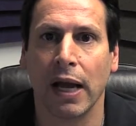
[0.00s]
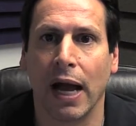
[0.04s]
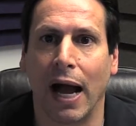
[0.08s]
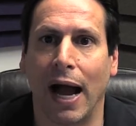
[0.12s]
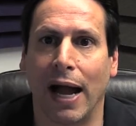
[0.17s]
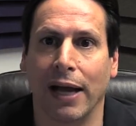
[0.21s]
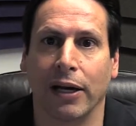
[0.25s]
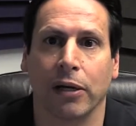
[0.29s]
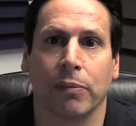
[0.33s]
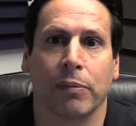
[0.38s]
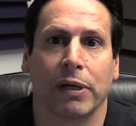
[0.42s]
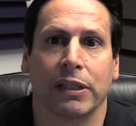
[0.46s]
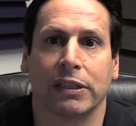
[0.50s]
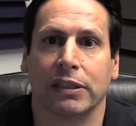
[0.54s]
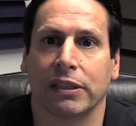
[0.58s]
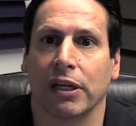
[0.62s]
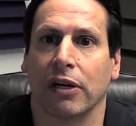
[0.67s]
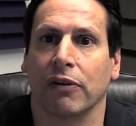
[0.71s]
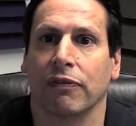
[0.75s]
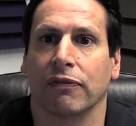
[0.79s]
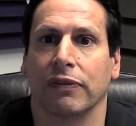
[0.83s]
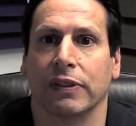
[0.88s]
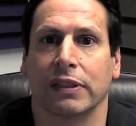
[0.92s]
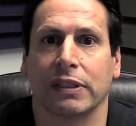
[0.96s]
I know
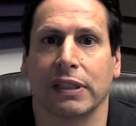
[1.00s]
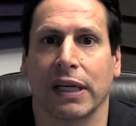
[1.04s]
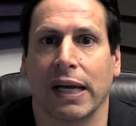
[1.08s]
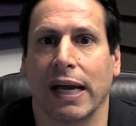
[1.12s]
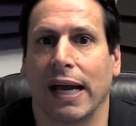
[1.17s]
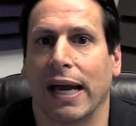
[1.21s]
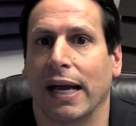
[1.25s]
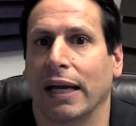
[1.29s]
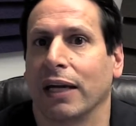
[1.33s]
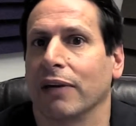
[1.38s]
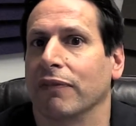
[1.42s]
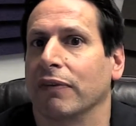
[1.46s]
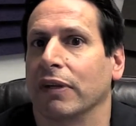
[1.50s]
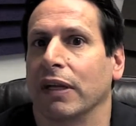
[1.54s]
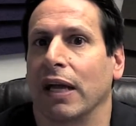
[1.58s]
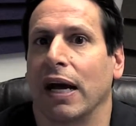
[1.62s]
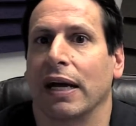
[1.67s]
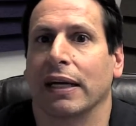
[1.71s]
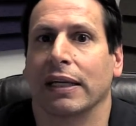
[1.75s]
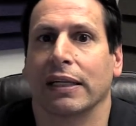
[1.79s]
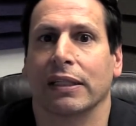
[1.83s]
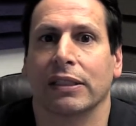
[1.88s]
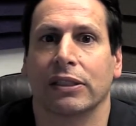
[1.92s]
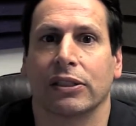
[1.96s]
myself, it's a heck of a
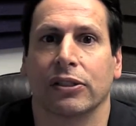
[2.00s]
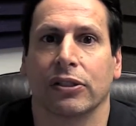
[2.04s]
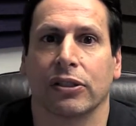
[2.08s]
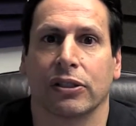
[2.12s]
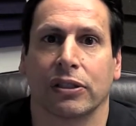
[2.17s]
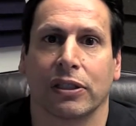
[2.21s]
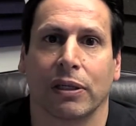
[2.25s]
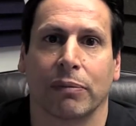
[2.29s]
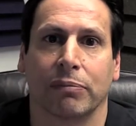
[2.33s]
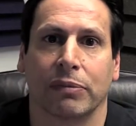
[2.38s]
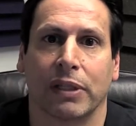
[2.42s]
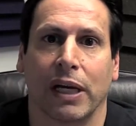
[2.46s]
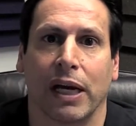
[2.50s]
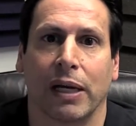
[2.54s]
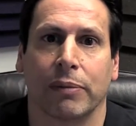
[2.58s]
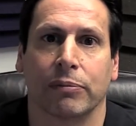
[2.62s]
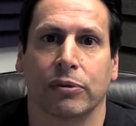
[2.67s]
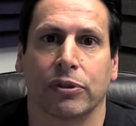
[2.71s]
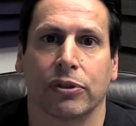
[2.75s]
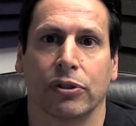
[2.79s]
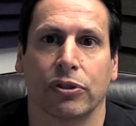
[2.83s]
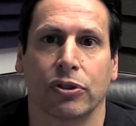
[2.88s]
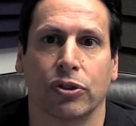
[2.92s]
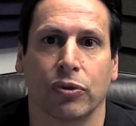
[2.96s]
lot easier
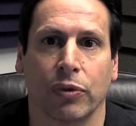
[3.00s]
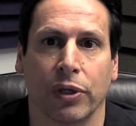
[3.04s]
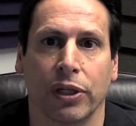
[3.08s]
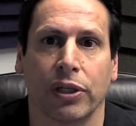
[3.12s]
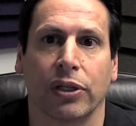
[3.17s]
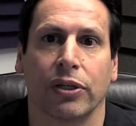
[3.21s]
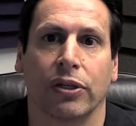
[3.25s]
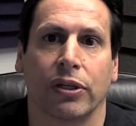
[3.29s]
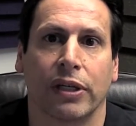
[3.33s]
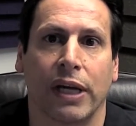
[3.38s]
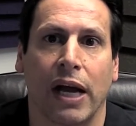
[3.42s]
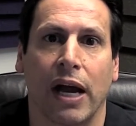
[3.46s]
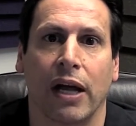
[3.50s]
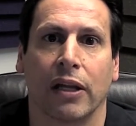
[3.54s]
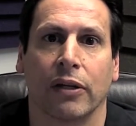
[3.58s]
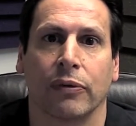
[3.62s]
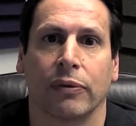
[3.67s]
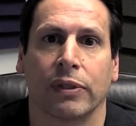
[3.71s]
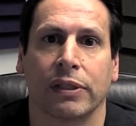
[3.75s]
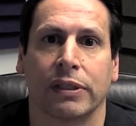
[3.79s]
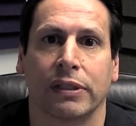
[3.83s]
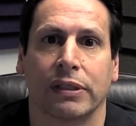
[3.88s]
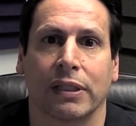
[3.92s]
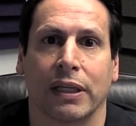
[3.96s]
sometimes to drink your
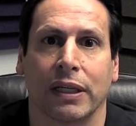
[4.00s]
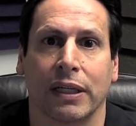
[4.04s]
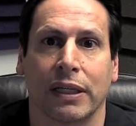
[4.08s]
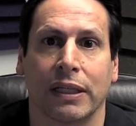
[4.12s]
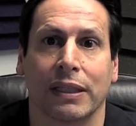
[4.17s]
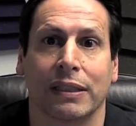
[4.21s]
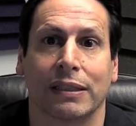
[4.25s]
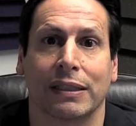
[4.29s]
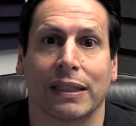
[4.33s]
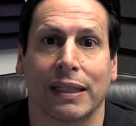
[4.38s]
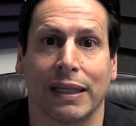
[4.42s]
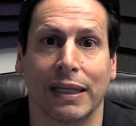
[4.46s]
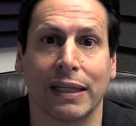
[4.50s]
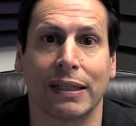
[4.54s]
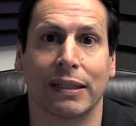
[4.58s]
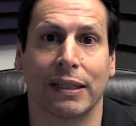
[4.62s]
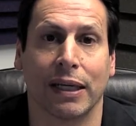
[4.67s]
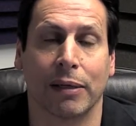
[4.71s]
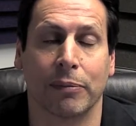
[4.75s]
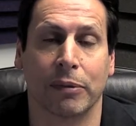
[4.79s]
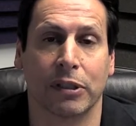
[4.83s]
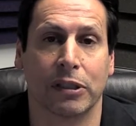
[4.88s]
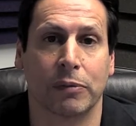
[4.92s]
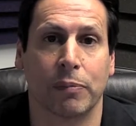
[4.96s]
calories than it is to eat
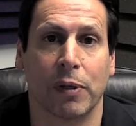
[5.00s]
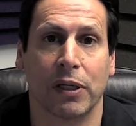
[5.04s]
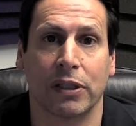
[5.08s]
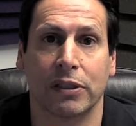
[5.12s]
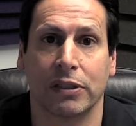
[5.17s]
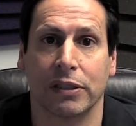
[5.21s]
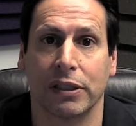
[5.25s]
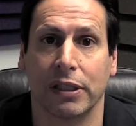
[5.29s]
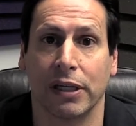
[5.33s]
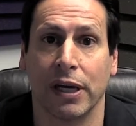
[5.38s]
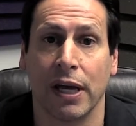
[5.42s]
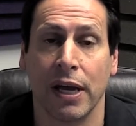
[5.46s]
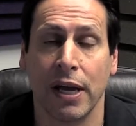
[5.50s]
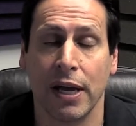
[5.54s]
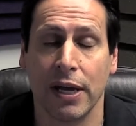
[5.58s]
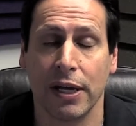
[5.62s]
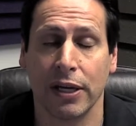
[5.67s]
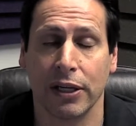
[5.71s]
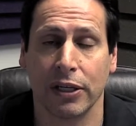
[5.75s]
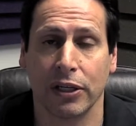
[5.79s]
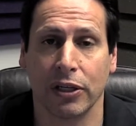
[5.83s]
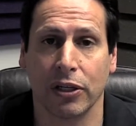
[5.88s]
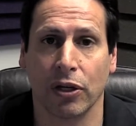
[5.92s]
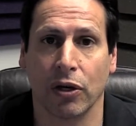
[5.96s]
them, especially,
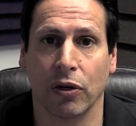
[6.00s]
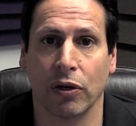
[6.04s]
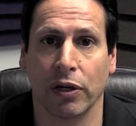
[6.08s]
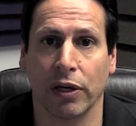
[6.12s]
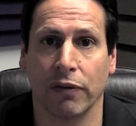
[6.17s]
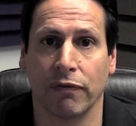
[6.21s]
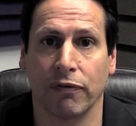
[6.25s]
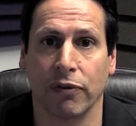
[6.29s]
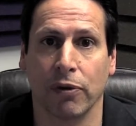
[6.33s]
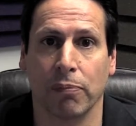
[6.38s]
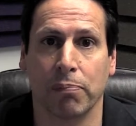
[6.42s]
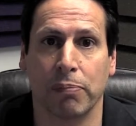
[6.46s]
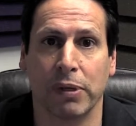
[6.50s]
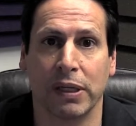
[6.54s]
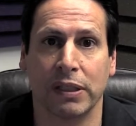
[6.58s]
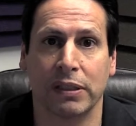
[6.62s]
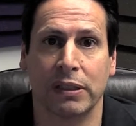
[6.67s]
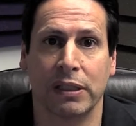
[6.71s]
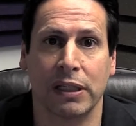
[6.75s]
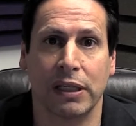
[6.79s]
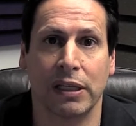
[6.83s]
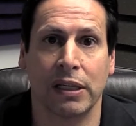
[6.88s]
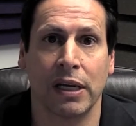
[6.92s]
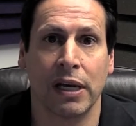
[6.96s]
you know, if you're
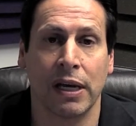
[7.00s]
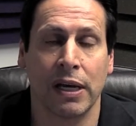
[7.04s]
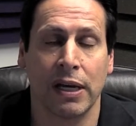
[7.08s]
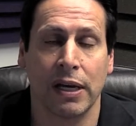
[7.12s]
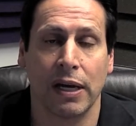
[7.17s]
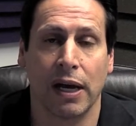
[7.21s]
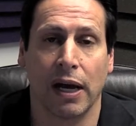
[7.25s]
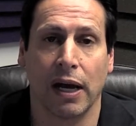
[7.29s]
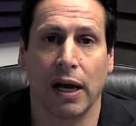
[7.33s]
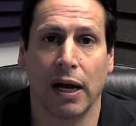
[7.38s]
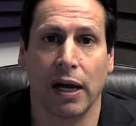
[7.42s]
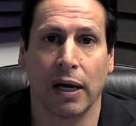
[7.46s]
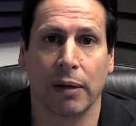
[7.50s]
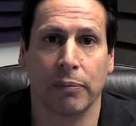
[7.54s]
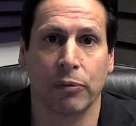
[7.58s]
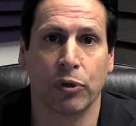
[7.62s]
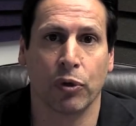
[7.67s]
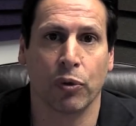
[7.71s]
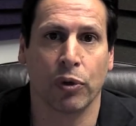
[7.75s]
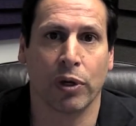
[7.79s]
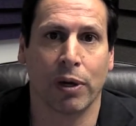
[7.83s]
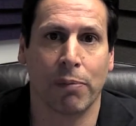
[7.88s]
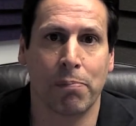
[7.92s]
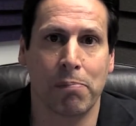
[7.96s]
busy,
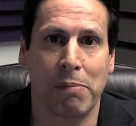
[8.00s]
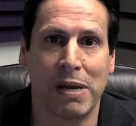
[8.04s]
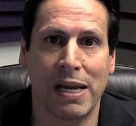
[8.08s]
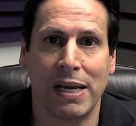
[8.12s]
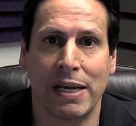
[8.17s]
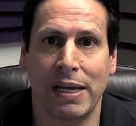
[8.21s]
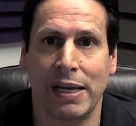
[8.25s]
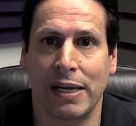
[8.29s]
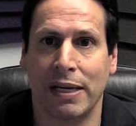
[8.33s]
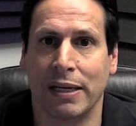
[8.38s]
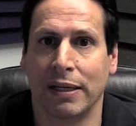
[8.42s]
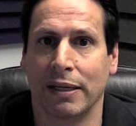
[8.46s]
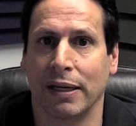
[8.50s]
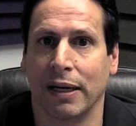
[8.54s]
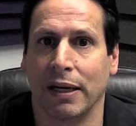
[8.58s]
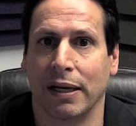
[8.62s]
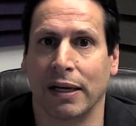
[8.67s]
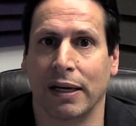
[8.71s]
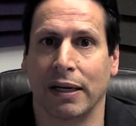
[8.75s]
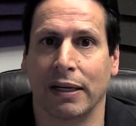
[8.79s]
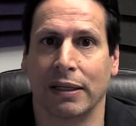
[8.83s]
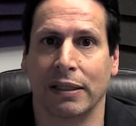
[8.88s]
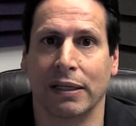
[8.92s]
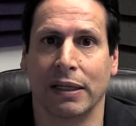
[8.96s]
you're in a meeting,
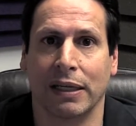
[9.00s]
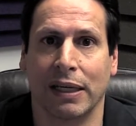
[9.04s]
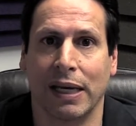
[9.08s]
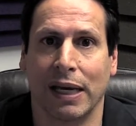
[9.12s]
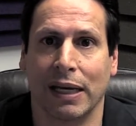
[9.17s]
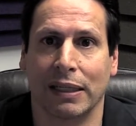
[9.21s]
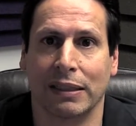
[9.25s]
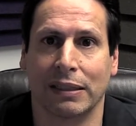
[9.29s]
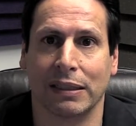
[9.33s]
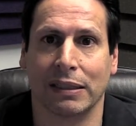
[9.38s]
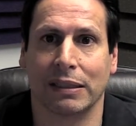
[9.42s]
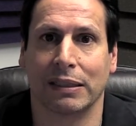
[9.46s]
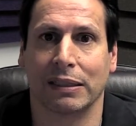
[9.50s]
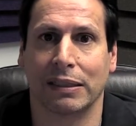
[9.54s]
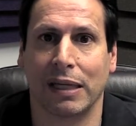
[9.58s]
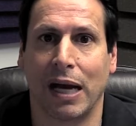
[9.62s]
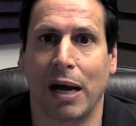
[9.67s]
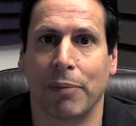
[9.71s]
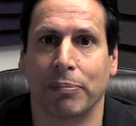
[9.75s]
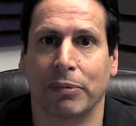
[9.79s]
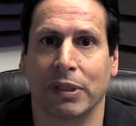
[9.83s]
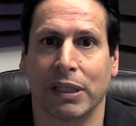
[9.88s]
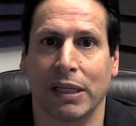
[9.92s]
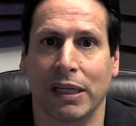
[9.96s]
you can't just
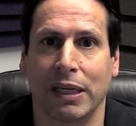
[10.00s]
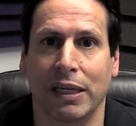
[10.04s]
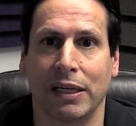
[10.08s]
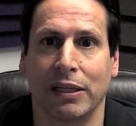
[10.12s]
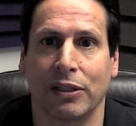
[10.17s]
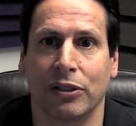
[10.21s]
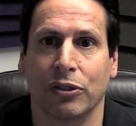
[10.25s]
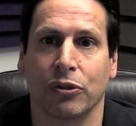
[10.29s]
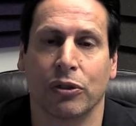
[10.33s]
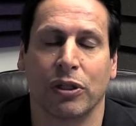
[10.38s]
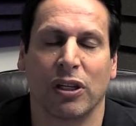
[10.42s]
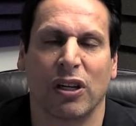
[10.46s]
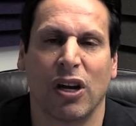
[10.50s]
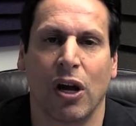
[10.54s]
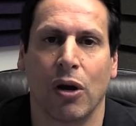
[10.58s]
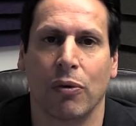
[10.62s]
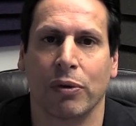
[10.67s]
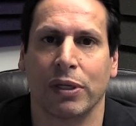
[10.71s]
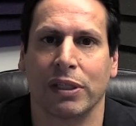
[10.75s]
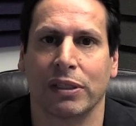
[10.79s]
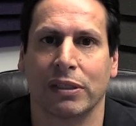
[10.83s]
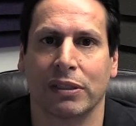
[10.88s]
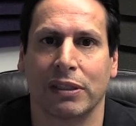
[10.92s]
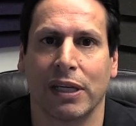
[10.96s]
stop to eat. You can
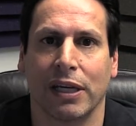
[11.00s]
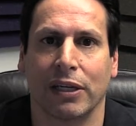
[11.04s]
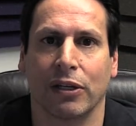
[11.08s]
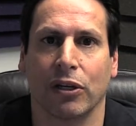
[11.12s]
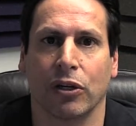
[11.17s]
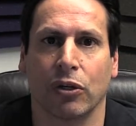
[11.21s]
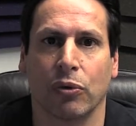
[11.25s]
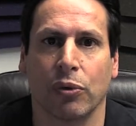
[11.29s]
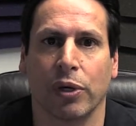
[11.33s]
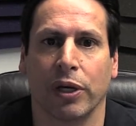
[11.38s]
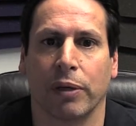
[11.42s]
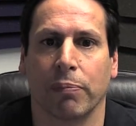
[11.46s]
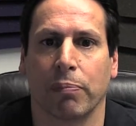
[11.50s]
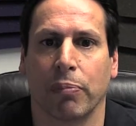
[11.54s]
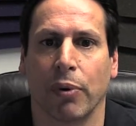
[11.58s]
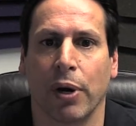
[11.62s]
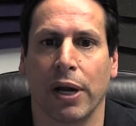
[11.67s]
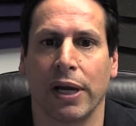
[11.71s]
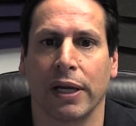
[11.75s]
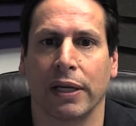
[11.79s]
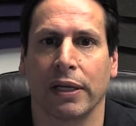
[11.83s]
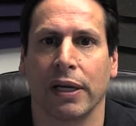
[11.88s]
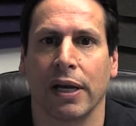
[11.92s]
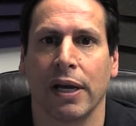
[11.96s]
always take a quick
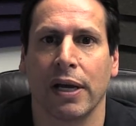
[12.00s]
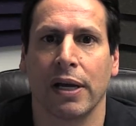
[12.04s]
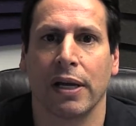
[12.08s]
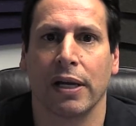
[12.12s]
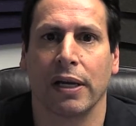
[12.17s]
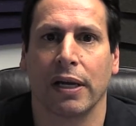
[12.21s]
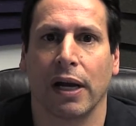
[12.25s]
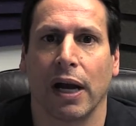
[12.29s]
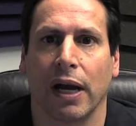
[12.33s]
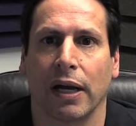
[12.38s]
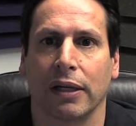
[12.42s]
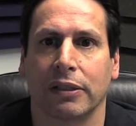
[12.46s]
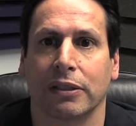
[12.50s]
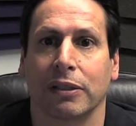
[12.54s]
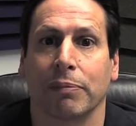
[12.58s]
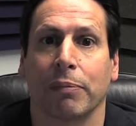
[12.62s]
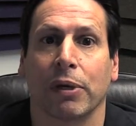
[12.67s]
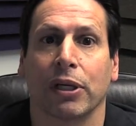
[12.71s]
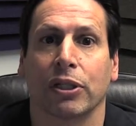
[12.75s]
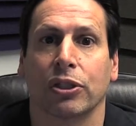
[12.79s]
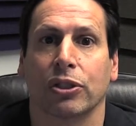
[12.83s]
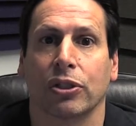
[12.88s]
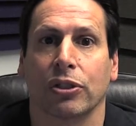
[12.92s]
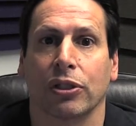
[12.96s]
break to
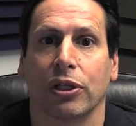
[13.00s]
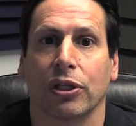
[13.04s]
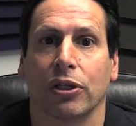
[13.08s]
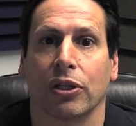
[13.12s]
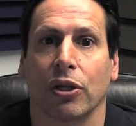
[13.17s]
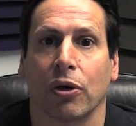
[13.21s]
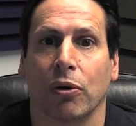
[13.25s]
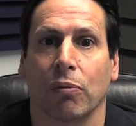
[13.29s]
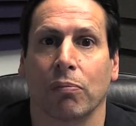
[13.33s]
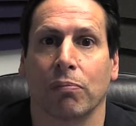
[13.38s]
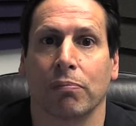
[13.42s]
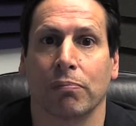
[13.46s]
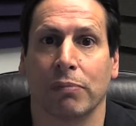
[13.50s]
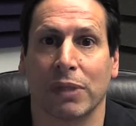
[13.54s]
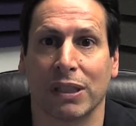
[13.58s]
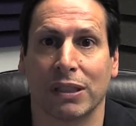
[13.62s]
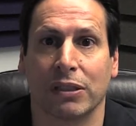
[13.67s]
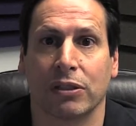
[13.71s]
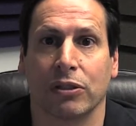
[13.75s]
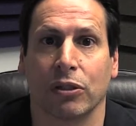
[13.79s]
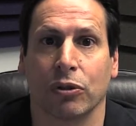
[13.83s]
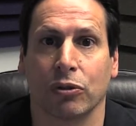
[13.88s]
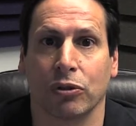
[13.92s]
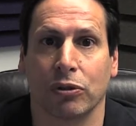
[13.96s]
make sure you don't
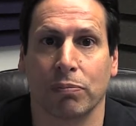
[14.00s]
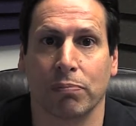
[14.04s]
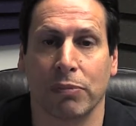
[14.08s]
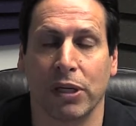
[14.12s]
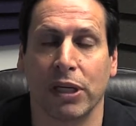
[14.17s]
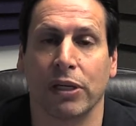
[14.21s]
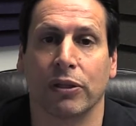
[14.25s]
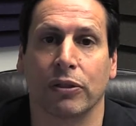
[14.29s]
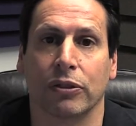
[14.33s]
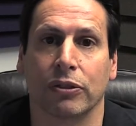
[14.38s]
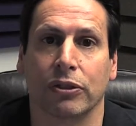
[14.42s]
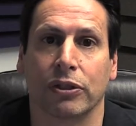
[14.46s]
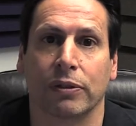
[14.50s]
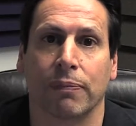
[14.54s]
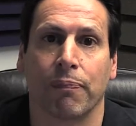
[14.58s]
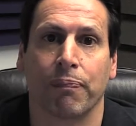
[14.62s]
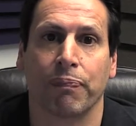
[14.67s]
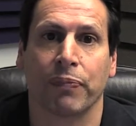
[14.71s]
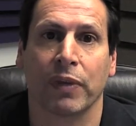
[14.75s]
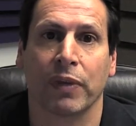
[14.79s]
miss those meals.